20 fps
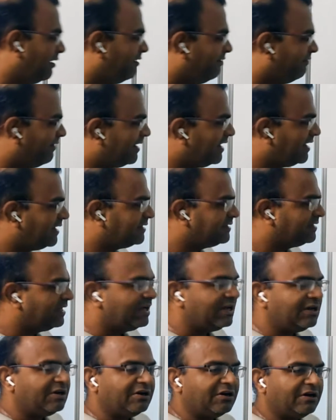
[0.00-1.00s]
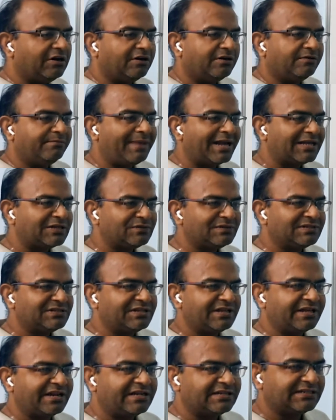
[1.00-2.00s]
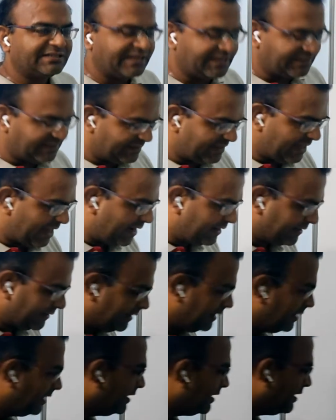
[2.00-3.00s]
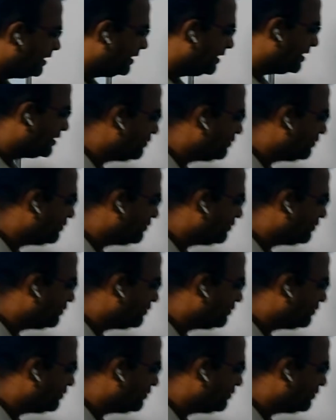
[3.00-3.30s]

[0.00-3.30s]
Whereas Maxwell's theory states that the